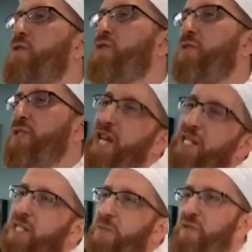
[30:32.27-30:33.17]
the result is.
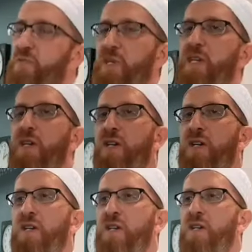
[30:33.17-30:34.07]
That's not up to me.
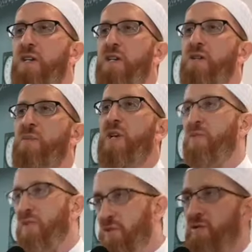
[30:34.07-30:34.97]
But I'm
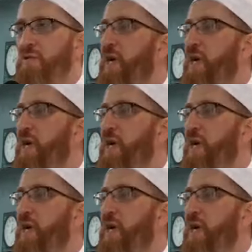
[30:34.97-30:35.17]
going to do the